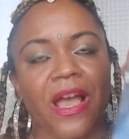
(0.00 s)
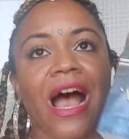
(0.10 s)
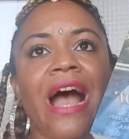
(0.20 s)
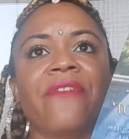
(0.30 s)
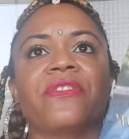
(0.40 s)

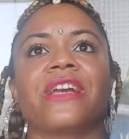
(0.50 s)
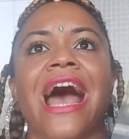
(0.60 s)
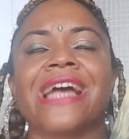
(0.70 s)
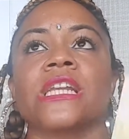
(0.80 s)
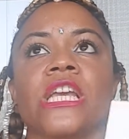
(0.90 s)
I've
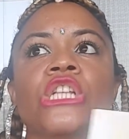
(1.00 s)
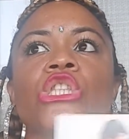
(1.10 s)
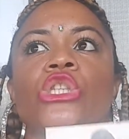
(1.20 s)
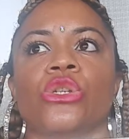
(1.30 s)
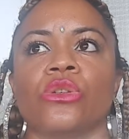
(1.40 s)
gotten
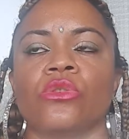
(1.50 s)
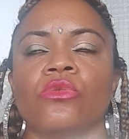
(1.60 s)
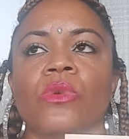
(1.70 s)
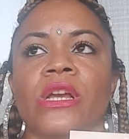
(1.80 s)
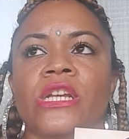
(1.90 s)

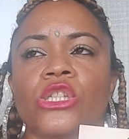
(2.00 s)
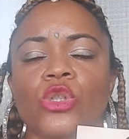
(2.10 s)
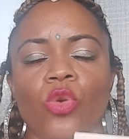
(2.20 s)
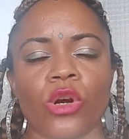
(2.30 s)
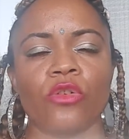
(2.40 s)
into
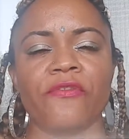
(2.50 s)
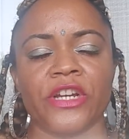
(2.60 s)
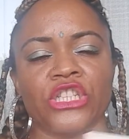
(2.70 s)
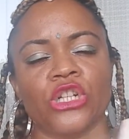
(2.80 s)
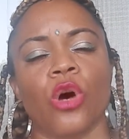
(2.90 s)
historical
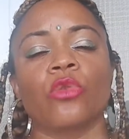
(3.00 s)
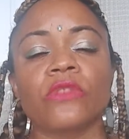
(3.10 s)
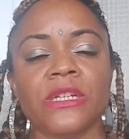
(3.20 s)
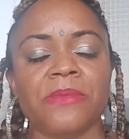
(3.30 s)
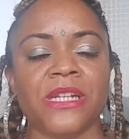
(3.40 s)
fiction
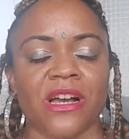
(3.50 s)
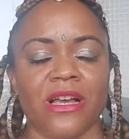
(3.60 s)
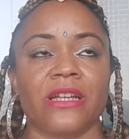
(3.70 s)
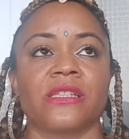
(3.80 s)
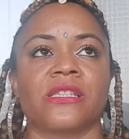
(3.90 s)
only
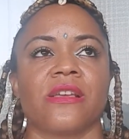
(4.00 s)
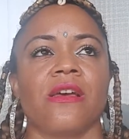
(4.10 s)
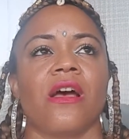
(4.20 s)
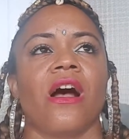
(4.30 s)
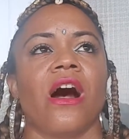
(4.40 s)
because
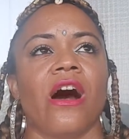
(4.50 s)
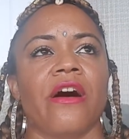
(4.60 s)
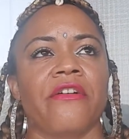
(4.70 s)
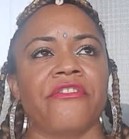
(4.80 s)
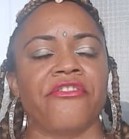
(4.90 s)

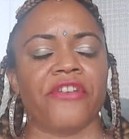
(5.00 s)
of